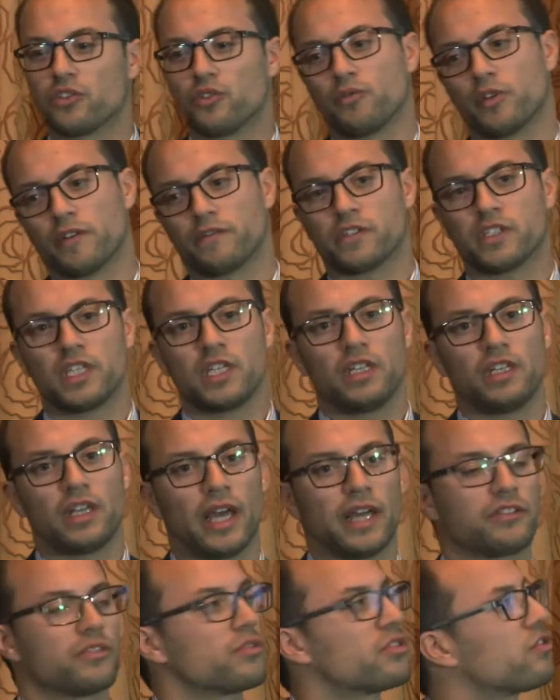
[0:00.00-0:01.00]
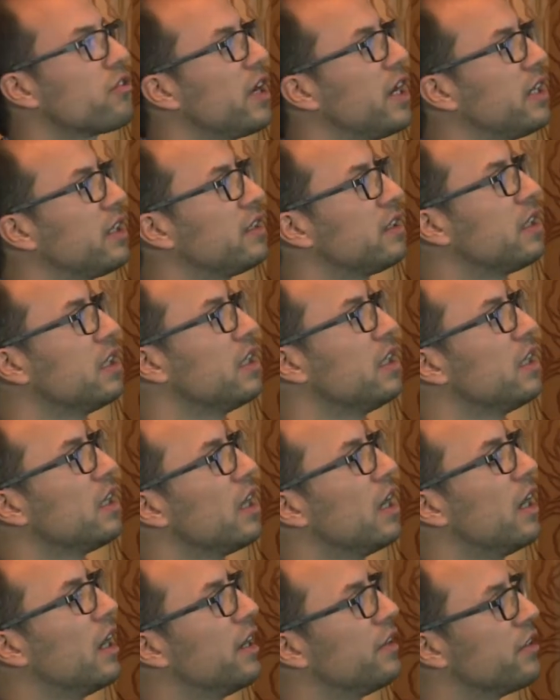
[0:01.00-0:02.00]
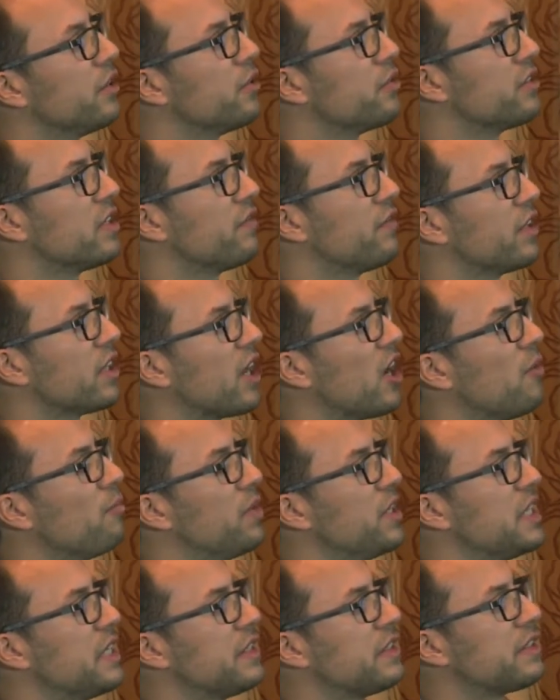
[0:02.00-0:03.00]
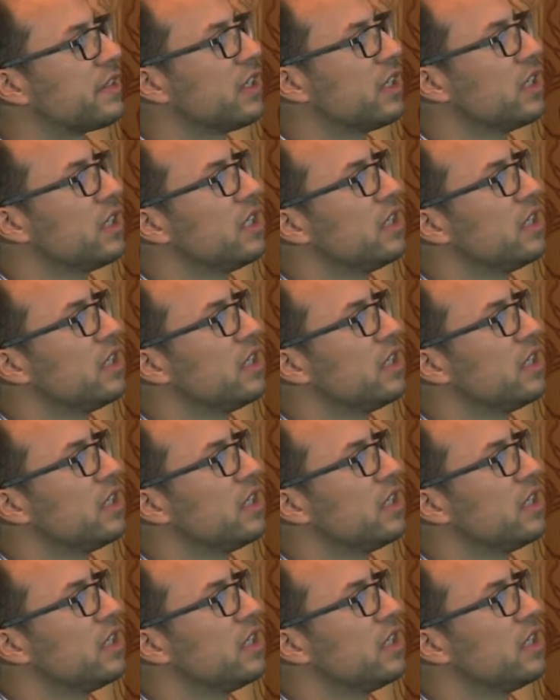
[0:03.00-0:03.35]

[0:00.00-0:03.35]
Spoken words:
you would have seen had you traded those different companies